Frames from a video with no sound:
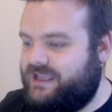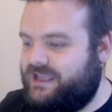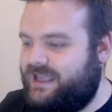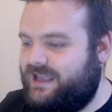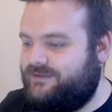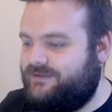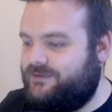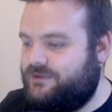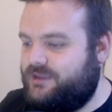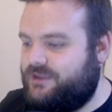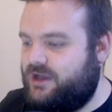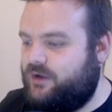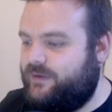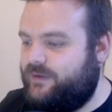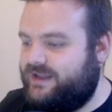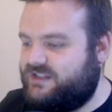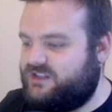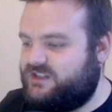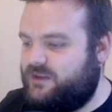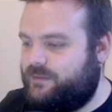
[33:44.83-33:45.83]
even though
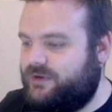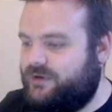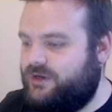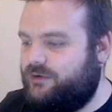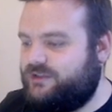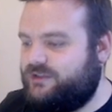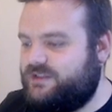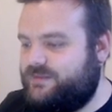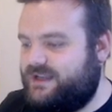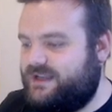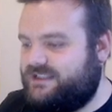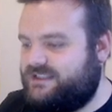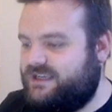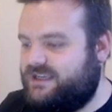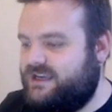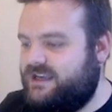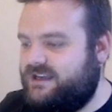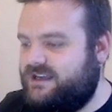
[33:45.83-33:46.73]
it's the penultimate